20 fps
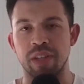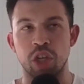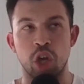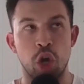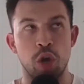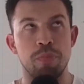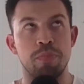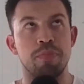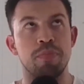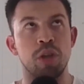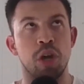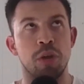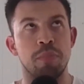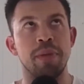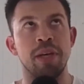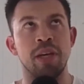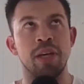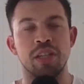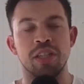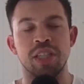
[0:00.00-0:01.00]
No, not
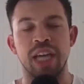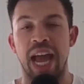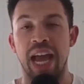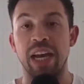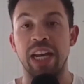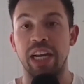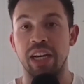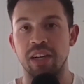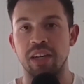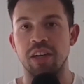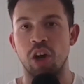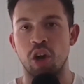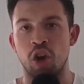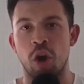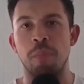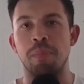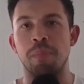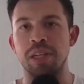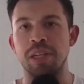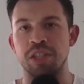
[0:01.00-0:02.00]
because I need to
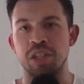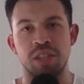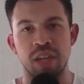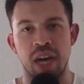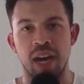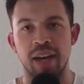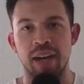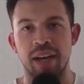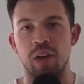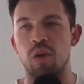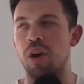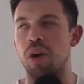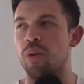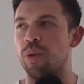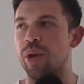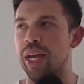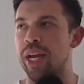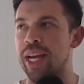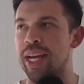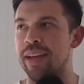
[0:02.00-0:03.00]
accomplish a target or I
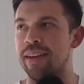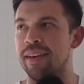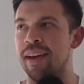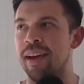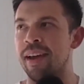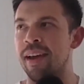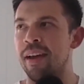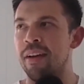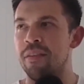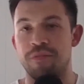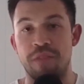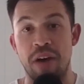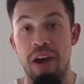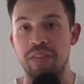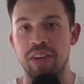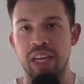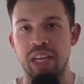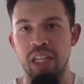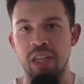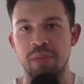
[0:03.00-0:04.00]
want to hit
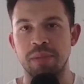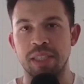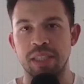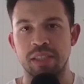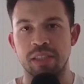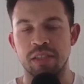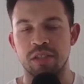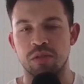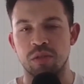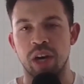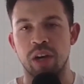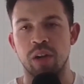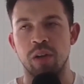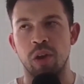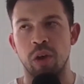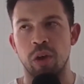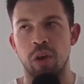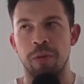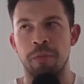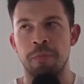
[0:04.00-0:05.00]
5 kilometers in this run,
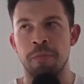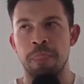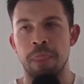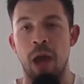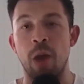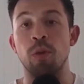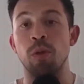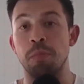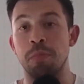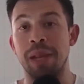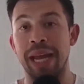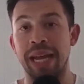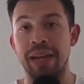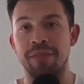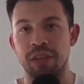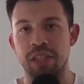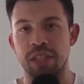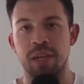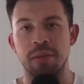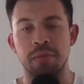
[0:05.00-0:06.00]
although I will plan
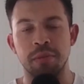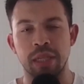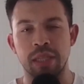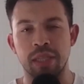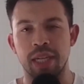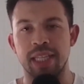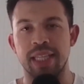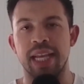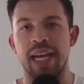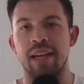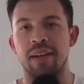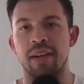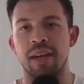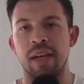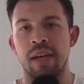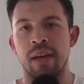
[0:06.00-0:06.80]
for something like that,